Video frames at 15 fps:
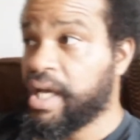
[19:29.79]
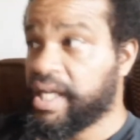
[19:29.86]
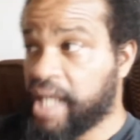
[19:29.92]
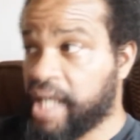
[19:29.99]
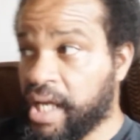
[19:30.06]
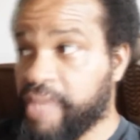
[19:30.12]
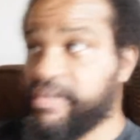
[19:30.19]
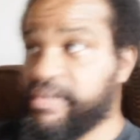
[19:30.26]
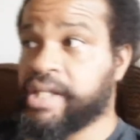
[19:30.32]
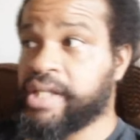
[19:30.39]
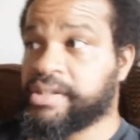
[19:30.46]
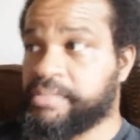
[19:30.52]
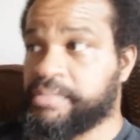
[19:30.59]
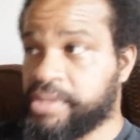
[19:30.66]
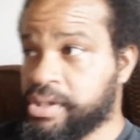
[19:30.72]
hell of an
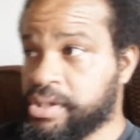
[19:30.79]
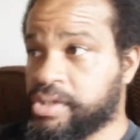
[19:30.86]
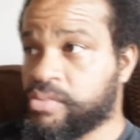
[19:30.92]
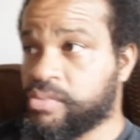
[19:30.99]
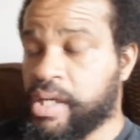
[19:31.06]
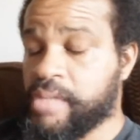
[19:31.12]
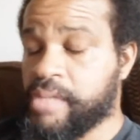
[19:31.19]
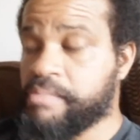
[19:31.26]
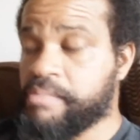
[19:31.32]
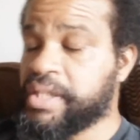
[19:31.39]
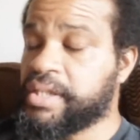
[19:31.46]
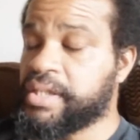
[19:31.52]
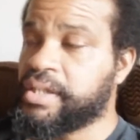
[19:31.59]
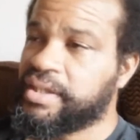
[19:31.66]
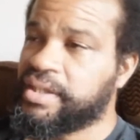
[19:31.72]
exhibition as well. But